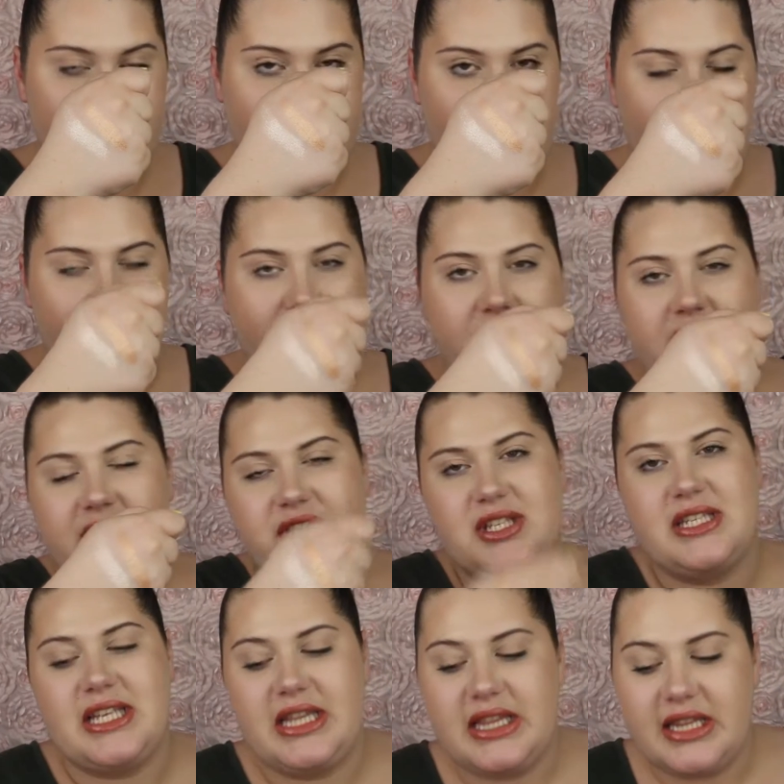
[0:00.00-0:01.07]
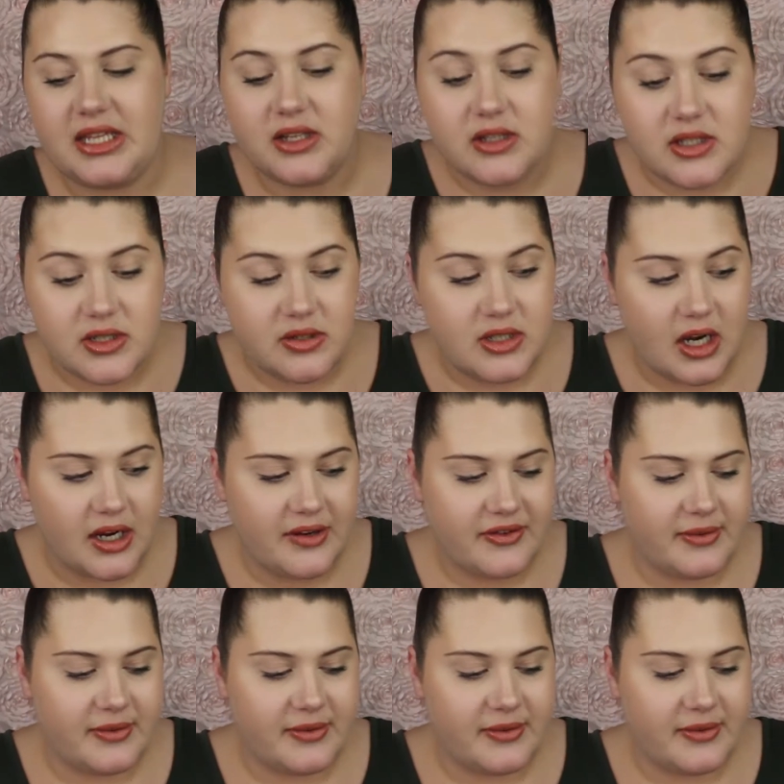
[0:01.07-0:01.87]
top one is just a little too dark